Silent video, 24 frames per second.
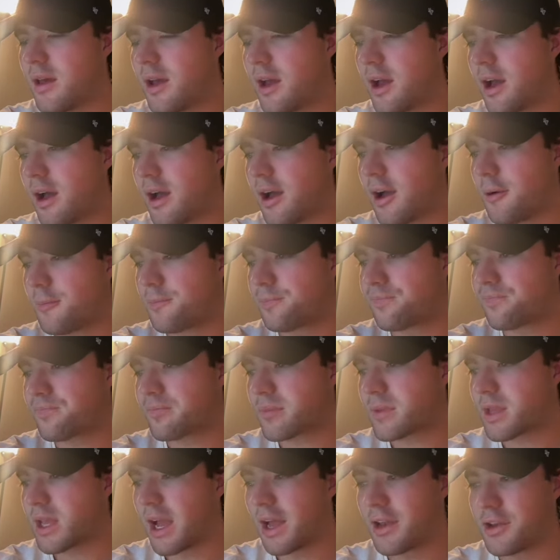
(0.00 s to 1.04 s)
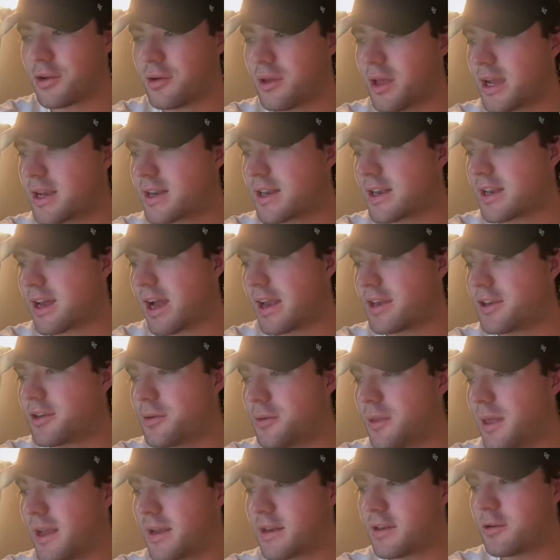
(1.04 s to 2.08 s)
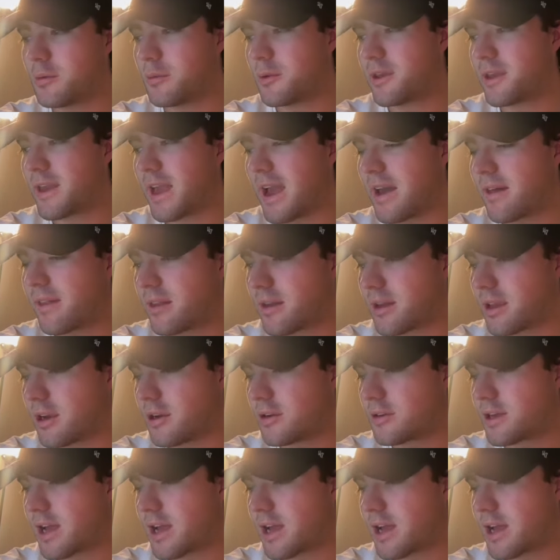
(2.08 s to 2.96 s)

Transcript: I do like Newman Catholic here.